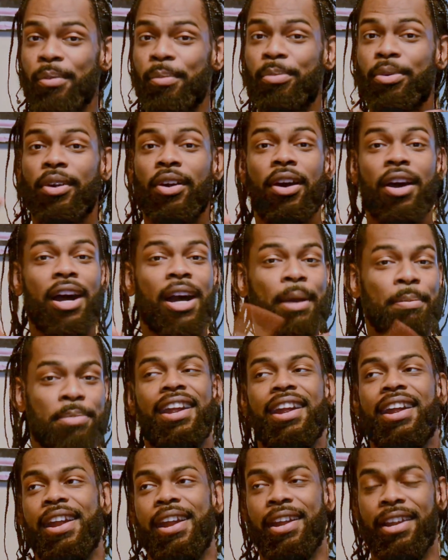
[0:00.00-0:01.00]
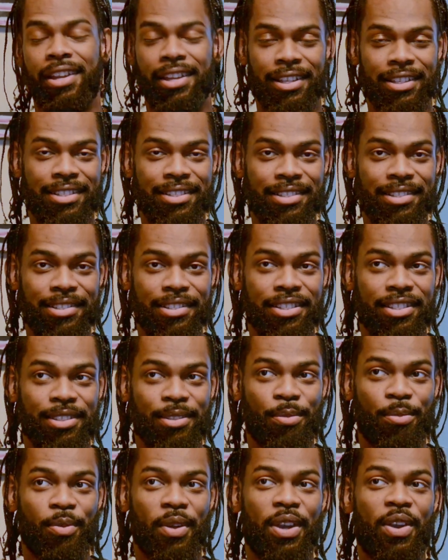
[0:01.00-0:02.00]
props, and
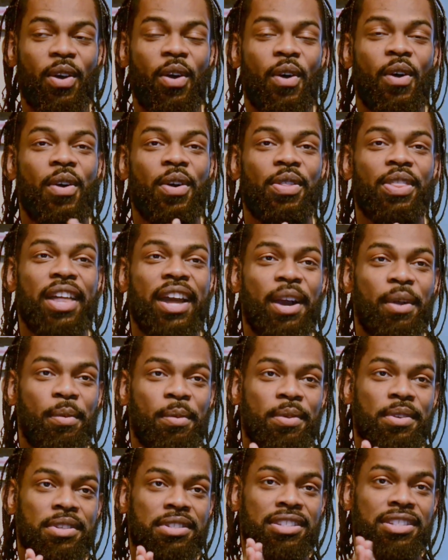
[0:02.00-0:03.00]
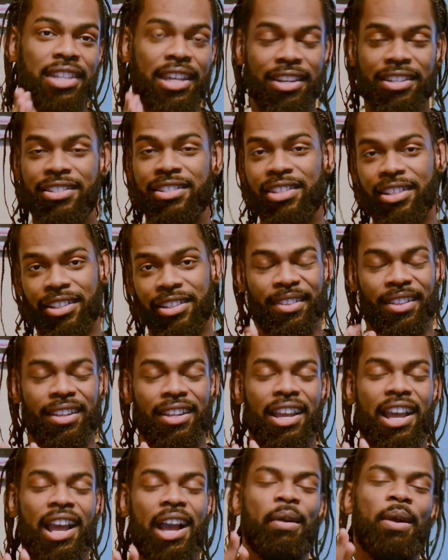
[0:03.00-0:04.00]
when all that was said and done,
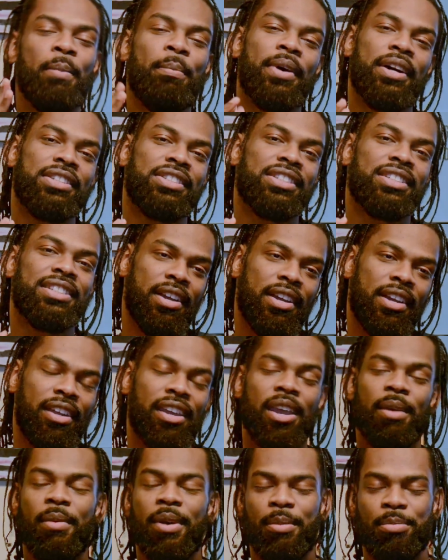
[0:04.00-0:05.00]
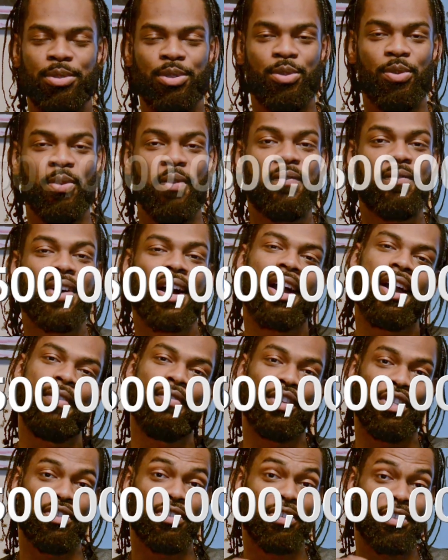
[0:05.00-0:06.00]
our budget came up to
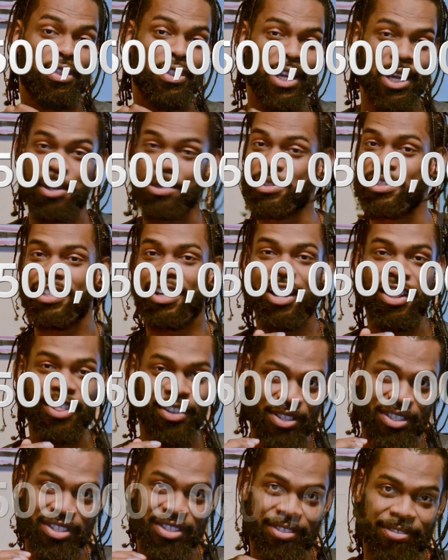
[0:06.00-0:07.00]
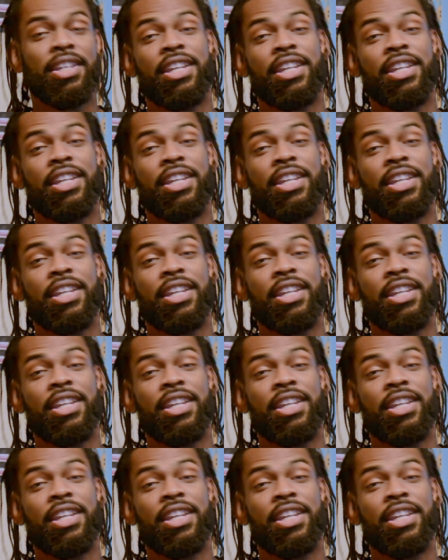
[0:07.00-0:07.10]
$500,000.